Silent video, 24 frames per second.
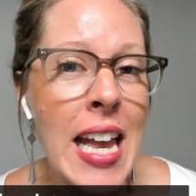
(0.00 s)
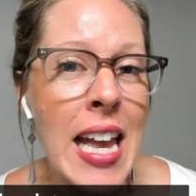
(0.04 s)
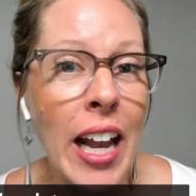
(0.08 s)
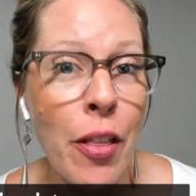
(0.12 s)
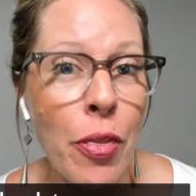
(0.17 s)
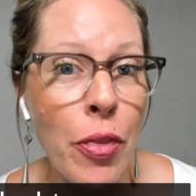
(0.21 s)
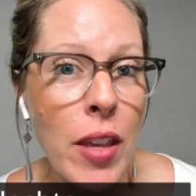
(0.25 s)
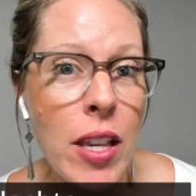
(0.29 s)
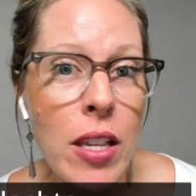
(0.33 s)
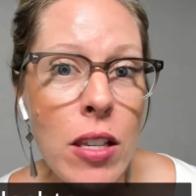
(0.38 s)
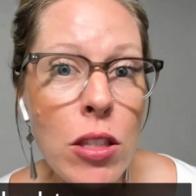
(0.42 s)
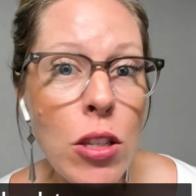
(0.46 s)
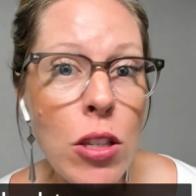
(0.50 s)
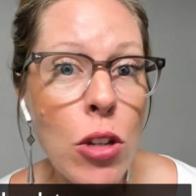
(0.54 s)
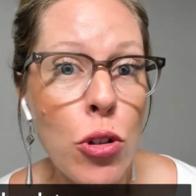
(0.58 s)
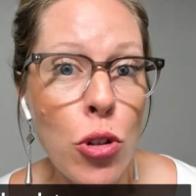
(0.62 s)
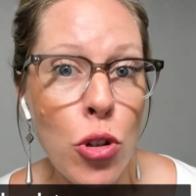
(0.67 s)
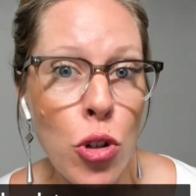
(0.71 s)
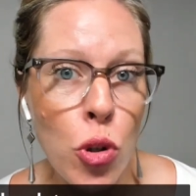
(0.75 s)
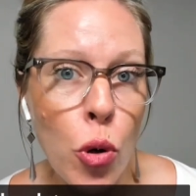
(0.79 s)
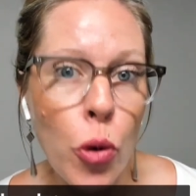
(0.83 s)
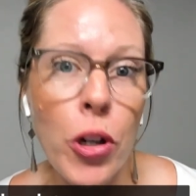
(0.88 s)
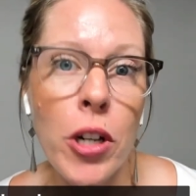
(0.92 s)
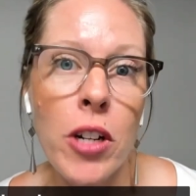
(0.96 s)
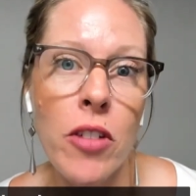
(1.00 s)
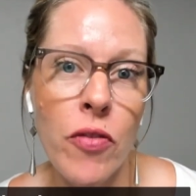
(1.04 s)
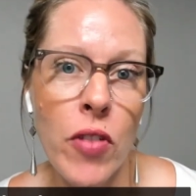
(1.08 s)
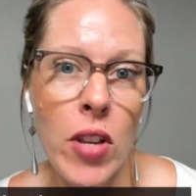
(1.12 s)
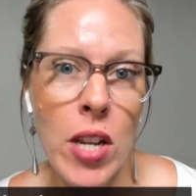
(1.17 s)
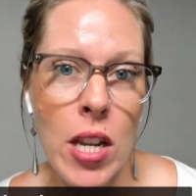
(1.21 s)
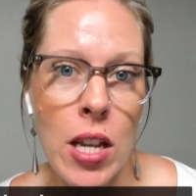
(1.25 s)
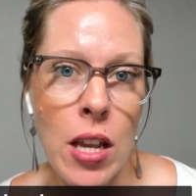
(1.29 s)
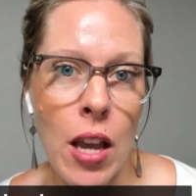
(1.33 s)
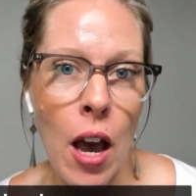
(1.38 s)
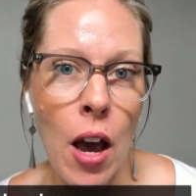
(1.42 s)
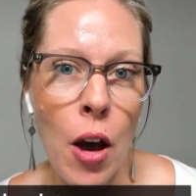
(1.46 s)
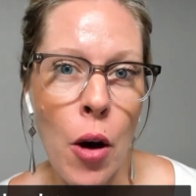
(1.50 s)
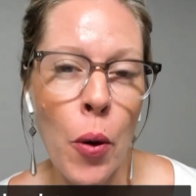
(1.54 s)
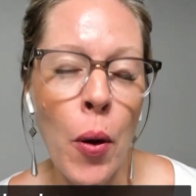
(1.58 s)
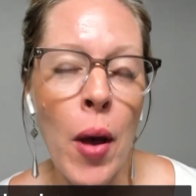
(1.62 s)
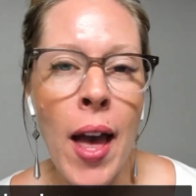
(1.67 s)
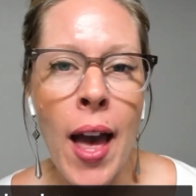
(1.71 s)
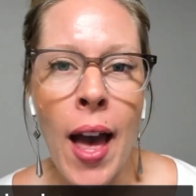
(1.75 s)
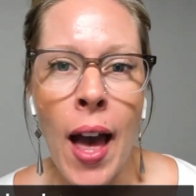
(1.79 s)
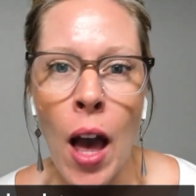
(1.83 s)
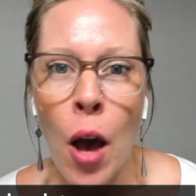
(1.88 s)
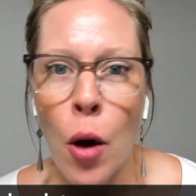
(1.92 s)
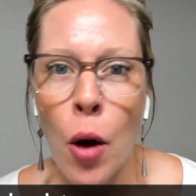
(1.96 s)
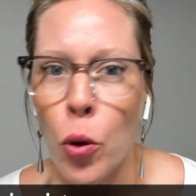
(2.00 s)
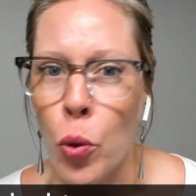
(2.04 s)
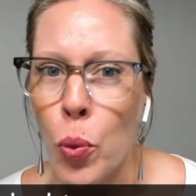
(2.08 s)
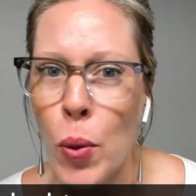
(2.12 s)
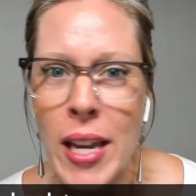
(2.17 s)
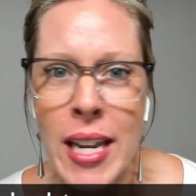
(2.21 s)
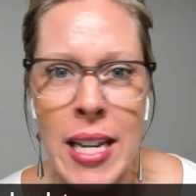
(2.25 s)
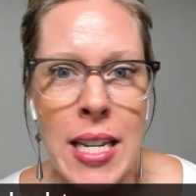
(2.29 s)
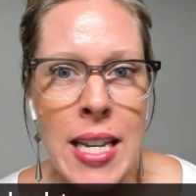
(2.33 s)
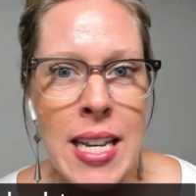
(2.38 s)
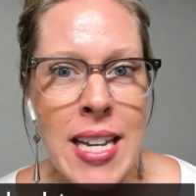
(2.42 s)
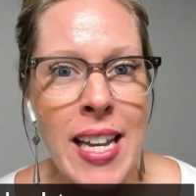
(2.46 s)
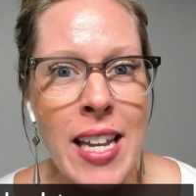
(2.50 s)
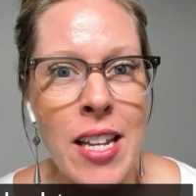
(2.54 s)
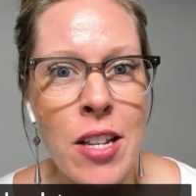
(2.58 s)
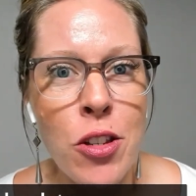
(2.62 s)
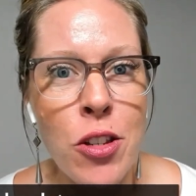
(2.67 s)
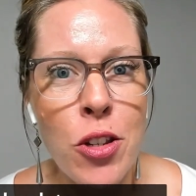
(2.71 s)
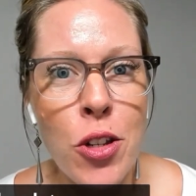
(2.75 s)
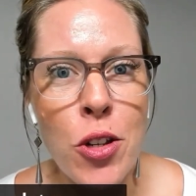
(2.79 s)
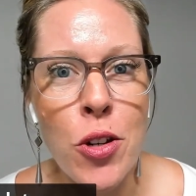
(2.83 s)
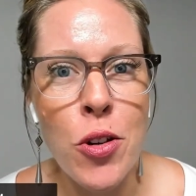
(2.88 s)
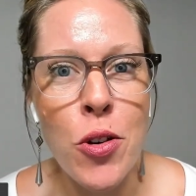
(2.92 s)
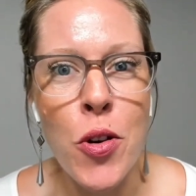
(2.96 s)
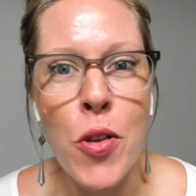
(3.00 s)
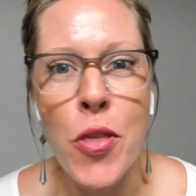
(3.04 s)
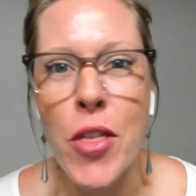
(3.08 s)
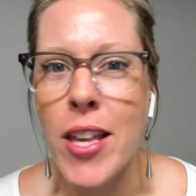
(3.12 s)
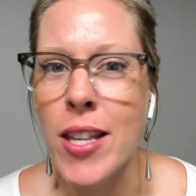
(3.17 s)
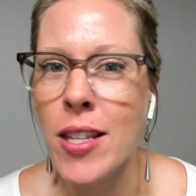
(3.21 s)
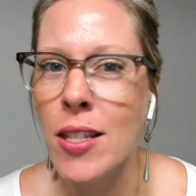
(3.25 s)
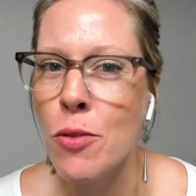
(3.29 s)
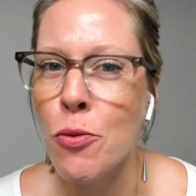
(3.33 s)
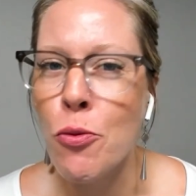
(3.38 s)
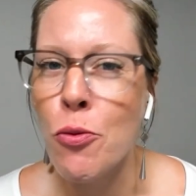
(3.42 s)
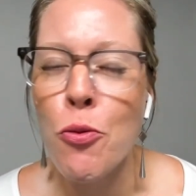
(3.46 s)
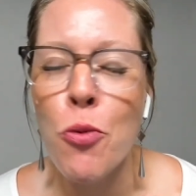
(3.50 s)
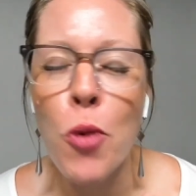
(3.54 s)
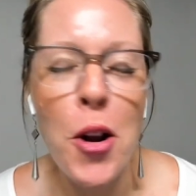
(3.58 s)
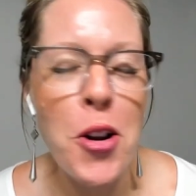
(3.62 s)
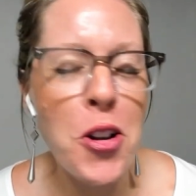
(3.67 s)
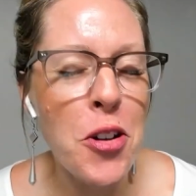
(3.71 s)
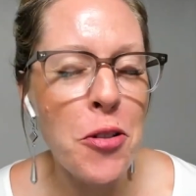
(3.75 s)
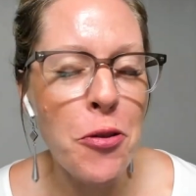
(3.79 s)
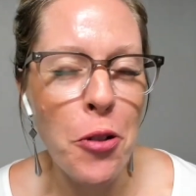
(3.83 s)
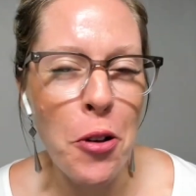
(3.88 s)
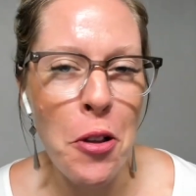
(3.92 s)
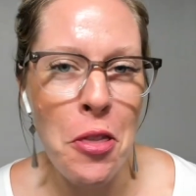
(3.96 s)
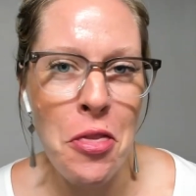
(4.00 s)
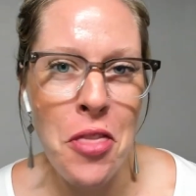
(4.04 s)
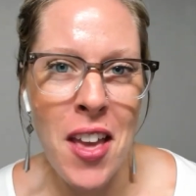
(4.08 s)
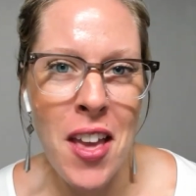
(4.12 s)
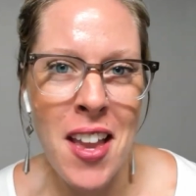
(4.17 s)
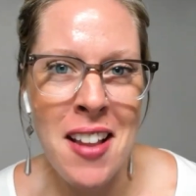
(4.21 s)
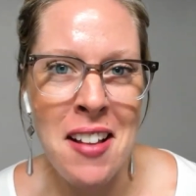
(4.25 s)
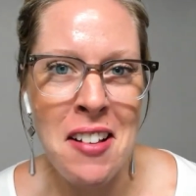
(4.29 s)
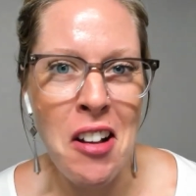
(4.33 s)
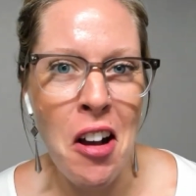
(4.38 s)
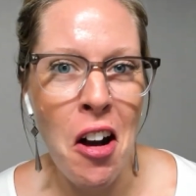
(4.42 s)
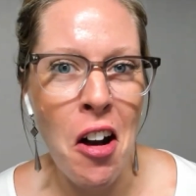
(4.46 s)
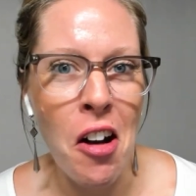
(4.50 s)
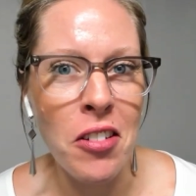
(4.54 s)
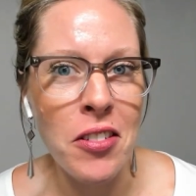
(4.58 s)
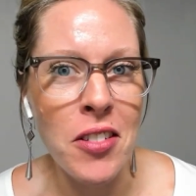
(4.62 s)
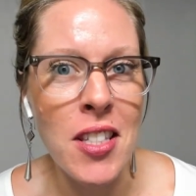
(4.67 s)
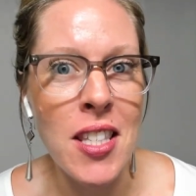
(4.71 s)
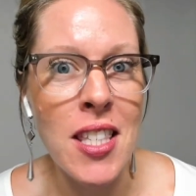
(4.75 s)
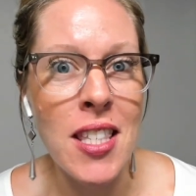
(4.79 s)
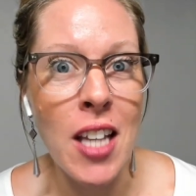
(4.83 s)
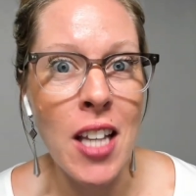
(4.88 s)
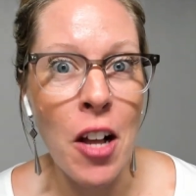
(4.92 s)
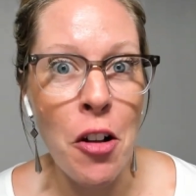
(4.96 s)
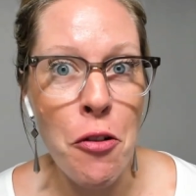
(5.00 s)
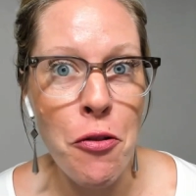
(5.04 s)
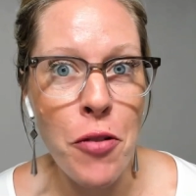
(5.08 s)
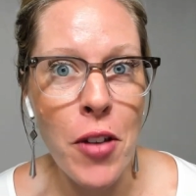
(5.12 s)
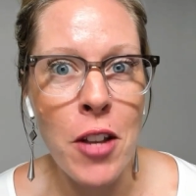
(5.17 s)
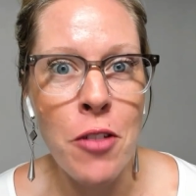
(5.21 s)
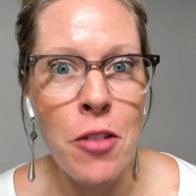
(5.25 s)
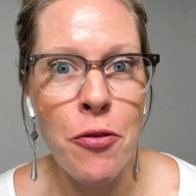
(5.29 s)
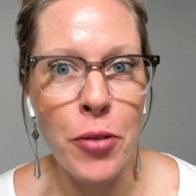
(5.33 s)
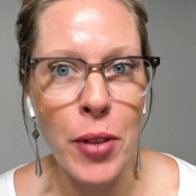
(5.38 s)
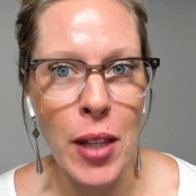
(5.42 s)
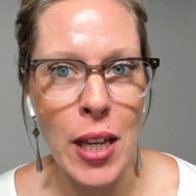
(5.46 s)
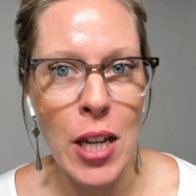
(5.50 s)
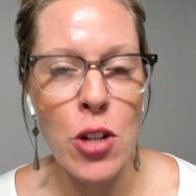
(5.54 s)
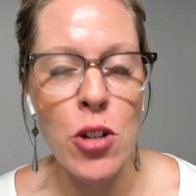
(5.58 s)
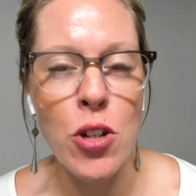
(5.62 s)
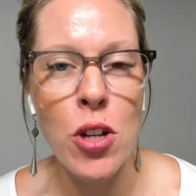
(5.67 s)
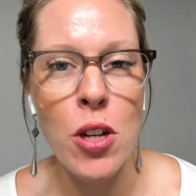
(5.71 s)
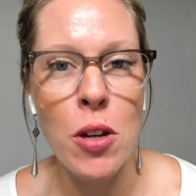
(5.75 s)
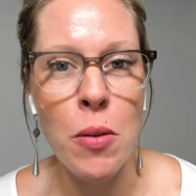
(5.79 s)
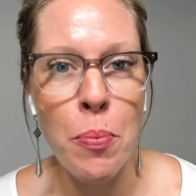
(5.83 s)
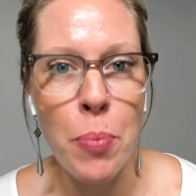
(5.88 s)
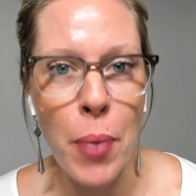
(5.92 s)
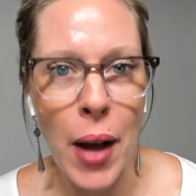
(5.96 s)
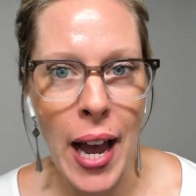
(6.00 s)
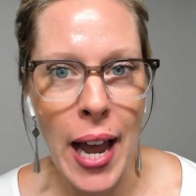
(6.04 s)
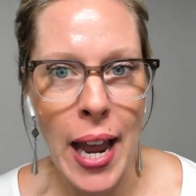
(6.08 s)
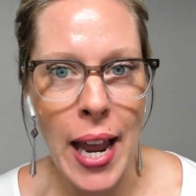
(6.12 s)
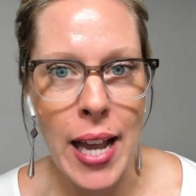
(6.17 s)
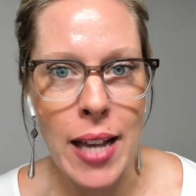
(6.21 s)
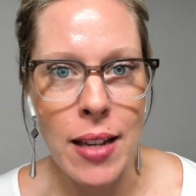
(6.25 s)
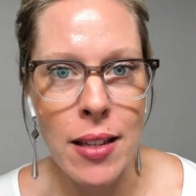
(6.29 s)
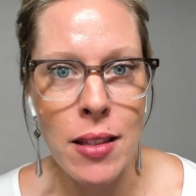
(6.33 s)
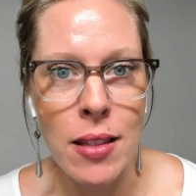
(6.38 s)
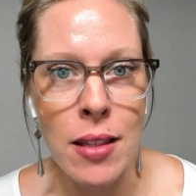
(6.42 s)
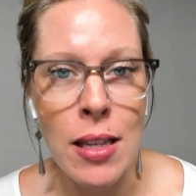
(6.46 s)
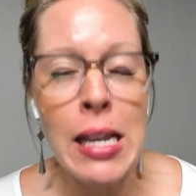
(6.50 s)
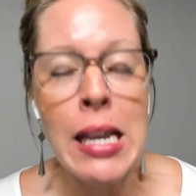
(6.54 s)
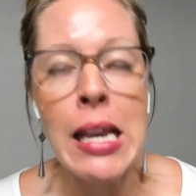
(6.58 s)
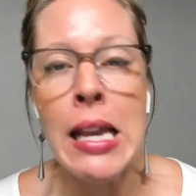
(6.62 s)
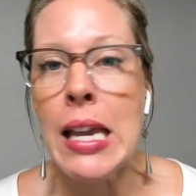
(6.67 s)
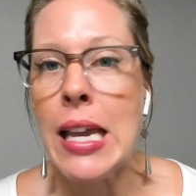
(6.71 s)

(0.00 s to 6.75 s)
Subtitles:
In this short video, we dig into this wonderful thing called self-inflation bias.